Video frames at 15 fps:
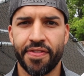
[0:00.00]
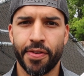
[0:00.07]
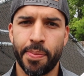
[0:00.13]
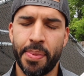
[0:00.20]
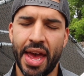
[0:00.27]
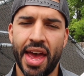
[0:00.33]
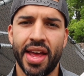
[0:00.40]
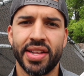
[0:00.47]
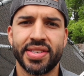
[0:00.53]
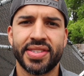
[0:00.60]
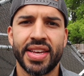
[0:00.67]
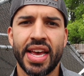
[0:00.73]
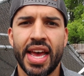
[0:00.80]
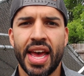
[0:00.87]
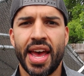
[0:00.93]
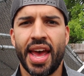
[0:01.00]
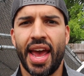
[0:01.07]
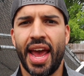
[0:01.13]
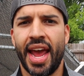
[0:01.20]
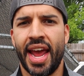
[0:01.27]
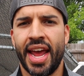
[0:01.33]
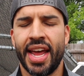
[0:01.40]
for pets
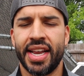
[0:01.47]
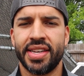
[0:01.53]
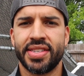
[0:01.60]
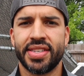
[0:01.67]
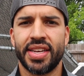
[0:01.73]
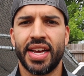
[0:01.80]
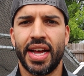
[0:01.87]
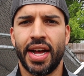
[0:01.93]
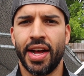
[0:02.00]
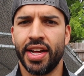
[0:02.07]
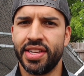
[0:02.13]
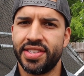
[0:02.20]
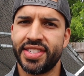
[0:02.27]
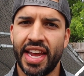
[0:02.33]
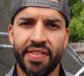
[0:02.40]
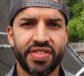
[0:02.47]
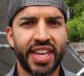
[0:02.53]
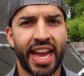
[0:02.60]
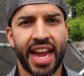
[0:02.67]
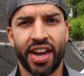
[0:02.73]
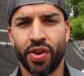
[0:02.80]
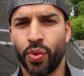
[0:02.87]
and safe
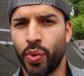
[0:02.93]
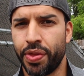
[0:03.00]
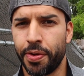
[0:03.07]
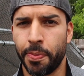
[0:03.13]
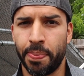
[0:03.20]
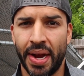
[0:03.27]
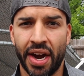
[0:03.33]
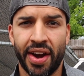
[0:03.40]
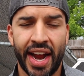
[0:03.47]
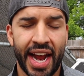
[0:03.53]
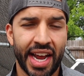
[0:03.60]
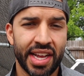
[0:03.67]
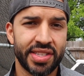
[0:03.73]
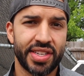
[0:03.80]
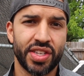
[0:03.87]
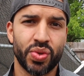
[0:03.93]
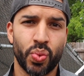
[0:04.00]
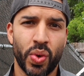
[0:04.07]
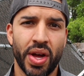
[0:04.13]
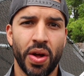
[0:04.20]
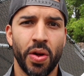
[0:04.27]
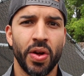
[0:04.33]
to handle with your bare hands as
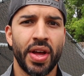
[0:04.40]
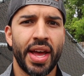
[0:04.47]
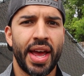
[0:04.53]
well.